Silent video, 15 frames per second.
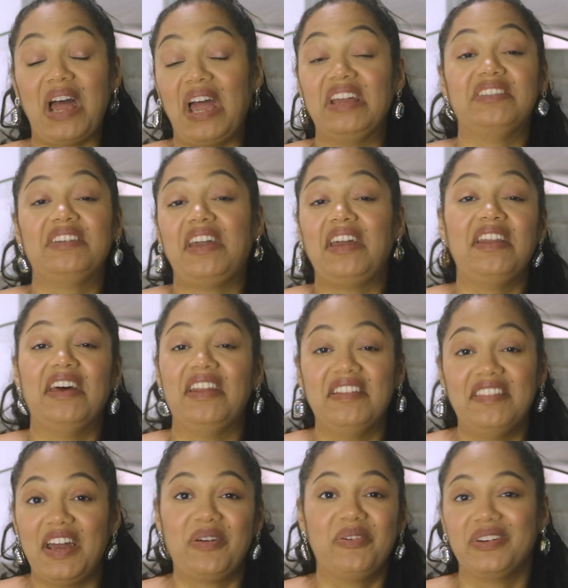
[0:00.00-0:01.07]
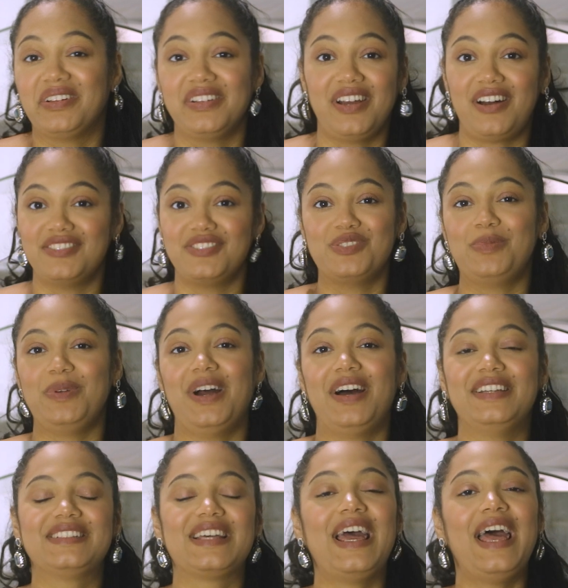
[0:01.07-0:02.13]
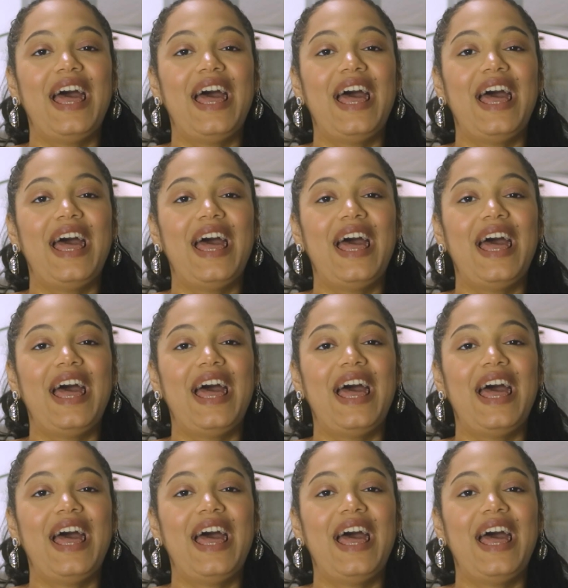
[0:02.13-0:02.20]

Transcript: I can't edit that quickly, I'll just be honest.